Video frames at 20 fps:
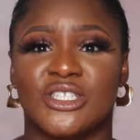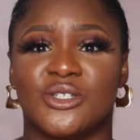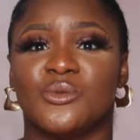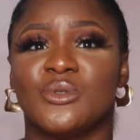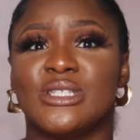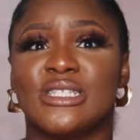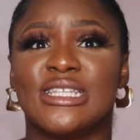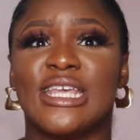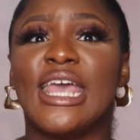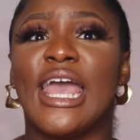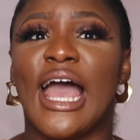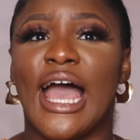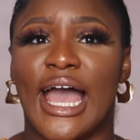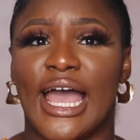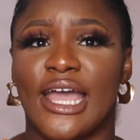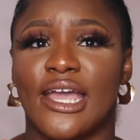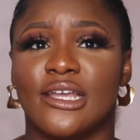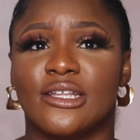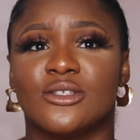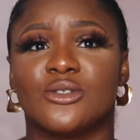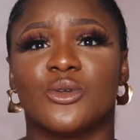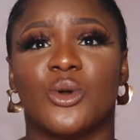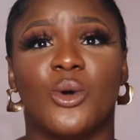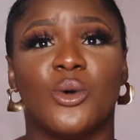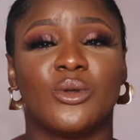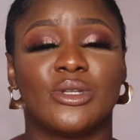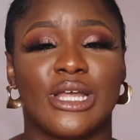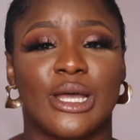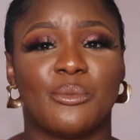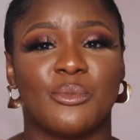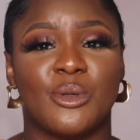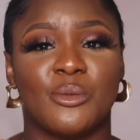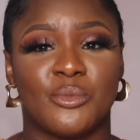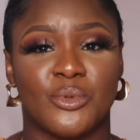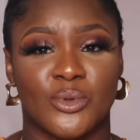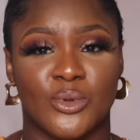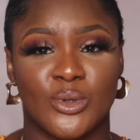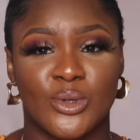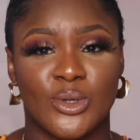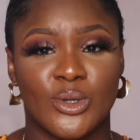she would say hi to older
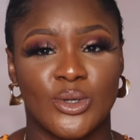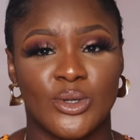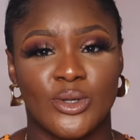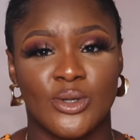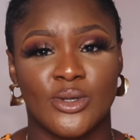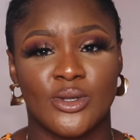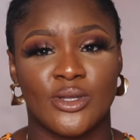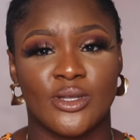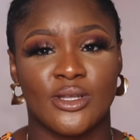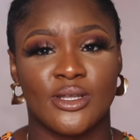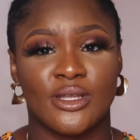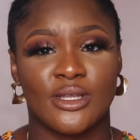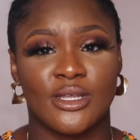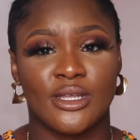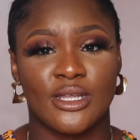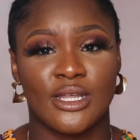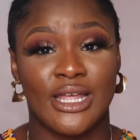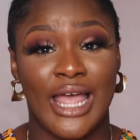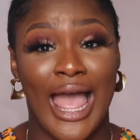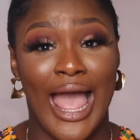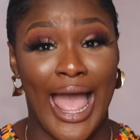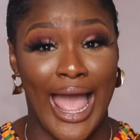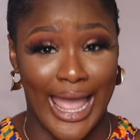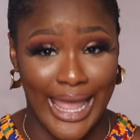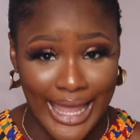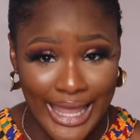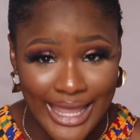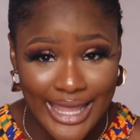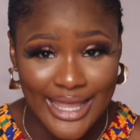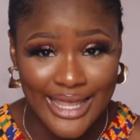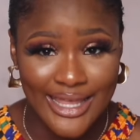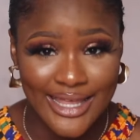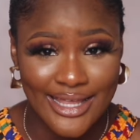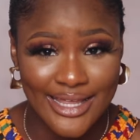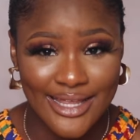people, hi.